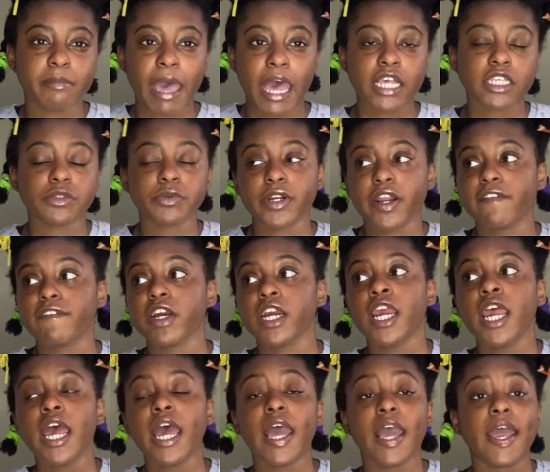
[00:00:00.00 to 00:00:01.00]
mask or whatever,
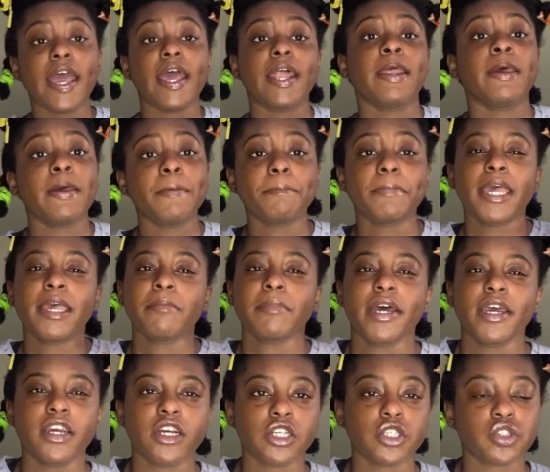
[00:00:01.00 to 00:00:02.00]
and it made my
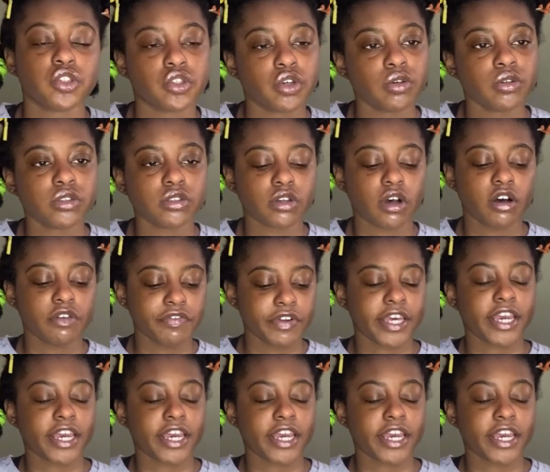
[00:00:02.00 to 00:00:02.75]
hair so soft.